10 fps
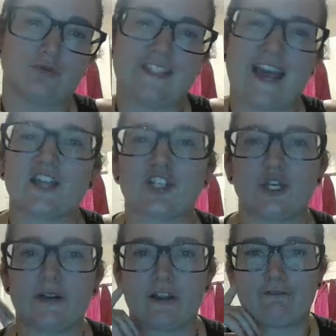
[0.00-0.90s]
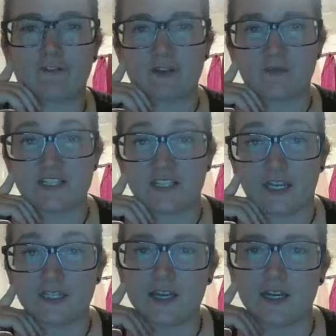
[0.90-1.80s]
tension or anything with me
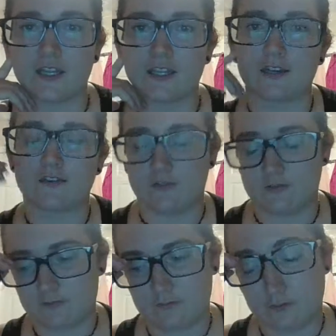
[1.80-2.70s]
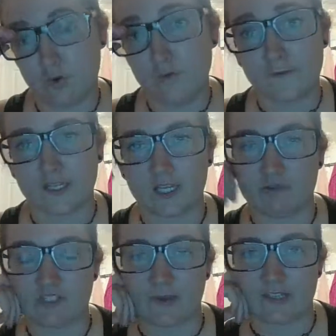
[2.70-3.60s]
saying that. I think hopefully he
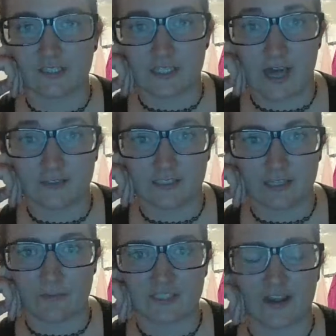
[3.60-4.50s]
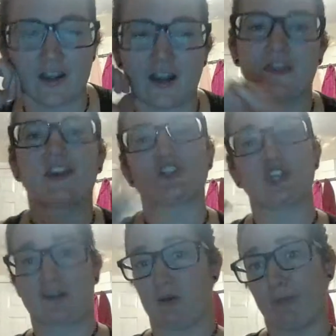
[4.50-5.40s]
respected that to some extent. I think it
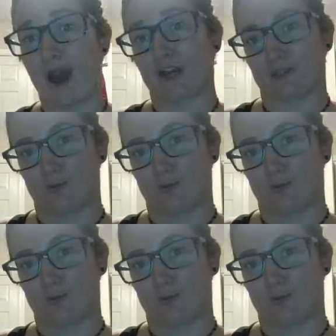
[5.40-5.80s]
took him aback as